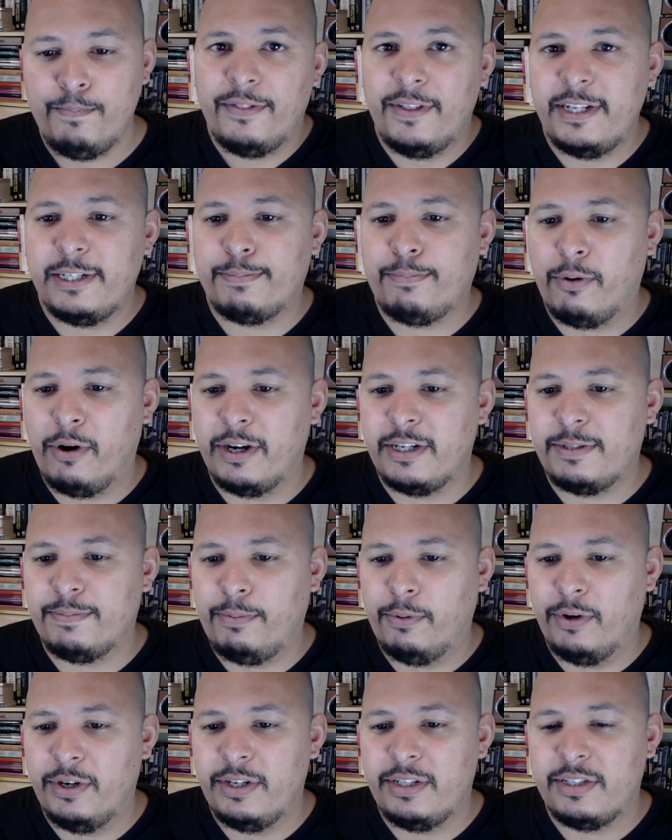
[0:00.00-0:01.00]
These price
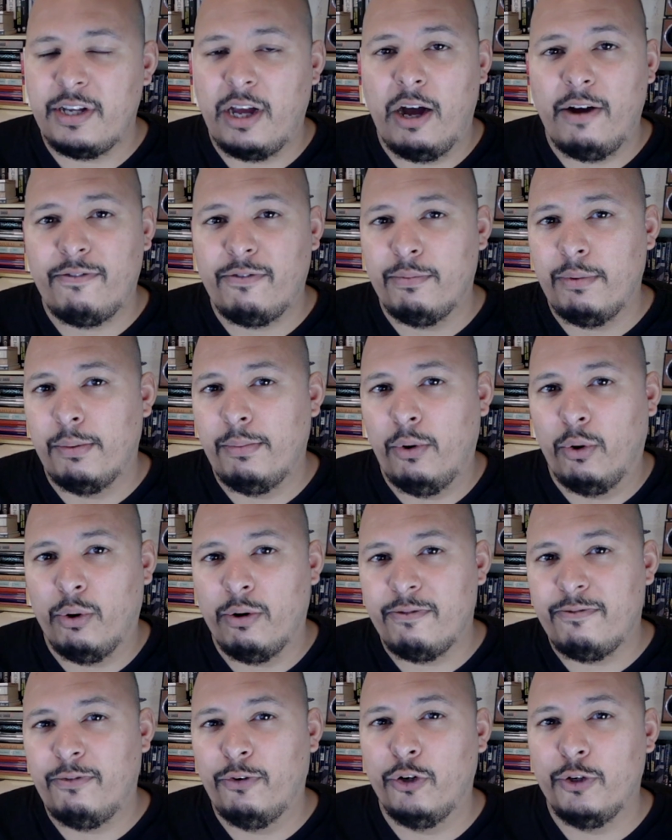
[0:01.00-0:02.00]
points are from a more
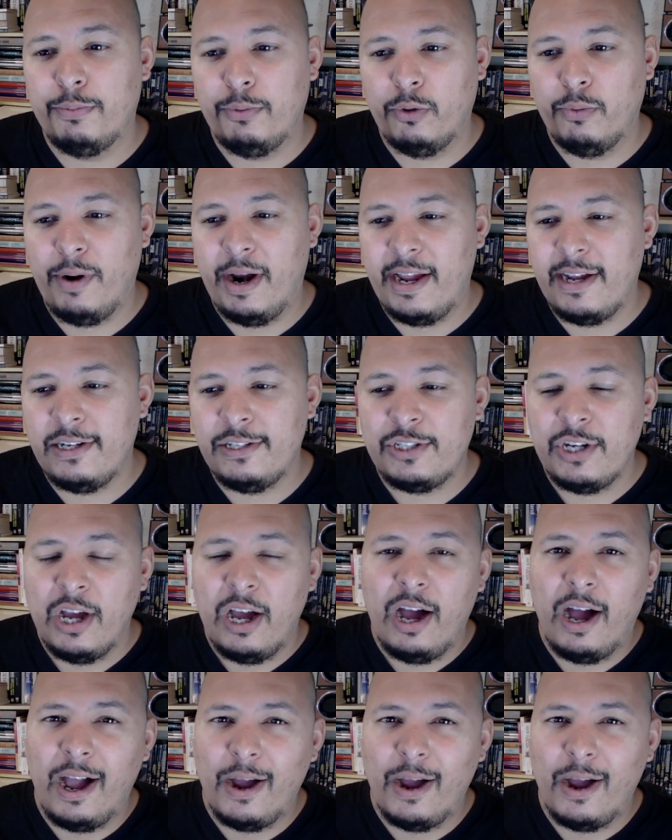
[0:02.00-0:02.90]
affordable range.